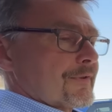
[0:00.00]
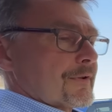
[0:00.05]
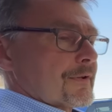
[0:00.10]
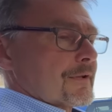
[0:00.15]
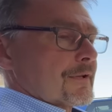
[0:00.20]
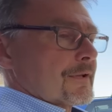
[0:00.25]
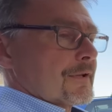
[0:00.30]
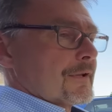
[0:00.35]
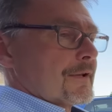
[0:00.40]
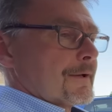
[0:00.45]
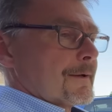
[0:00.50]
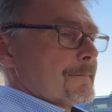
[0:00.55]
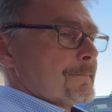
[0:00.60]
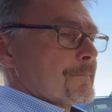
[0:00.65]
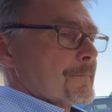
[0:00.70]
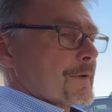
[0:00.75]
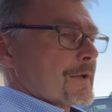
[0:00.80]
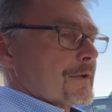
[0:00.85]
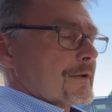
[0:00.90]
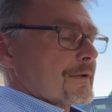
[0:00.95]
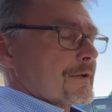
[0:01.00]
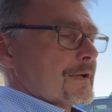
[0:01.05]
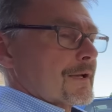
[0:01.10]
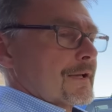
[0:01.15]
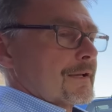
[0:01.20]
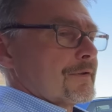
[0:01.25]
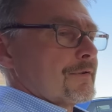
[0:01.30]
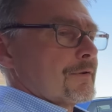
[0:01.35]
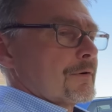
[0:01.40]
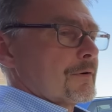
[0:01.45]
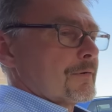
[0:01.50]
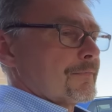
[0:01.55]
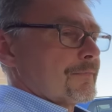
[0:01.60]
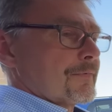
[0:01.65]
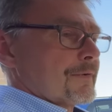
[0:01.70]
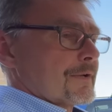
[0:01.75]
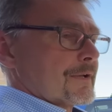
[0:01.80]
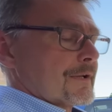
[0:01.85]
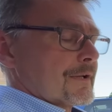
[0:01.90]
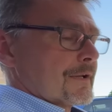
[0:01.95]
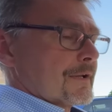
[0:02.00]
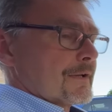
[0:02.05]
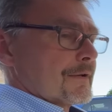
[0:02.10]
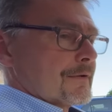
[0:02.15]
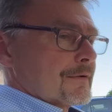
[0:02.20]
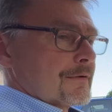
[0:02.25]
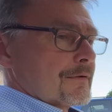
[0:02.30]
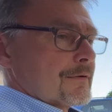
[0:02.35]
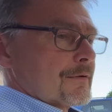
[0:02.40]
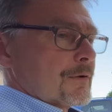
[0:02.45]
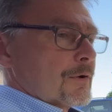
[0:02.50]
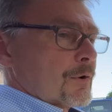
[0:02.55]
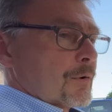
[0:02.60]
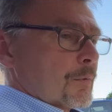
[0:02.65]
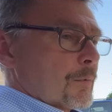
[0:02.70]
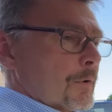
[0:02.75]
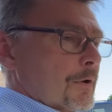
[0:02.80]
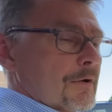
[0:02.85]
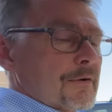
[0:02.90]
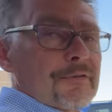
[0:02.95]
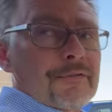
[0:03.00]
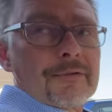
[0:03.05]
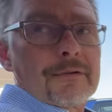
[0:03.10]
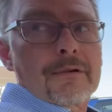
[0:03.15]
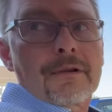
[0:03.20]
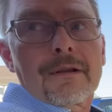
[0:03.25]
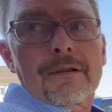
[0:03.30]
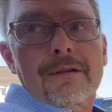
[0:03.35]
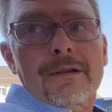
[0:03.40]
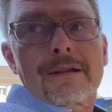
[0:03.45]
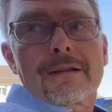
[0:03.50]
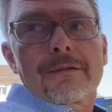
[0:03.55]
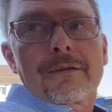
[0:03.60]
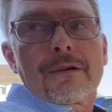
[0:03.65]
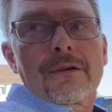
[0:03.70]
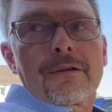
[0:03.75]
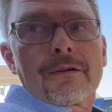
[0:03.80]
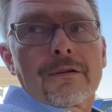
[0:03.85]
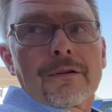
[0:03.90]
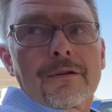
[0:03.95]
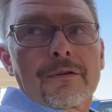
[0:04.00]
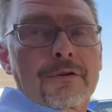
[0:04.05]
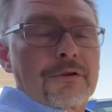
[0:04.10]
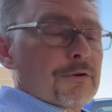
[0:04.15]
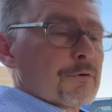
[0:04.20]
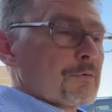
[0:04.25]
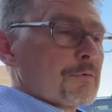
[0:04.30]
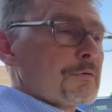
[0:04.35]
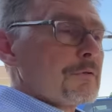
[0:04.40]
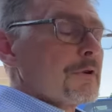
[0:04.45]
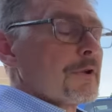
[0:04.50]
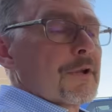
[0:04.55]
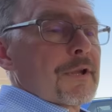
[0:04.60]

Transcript: a kind of wax or a glue.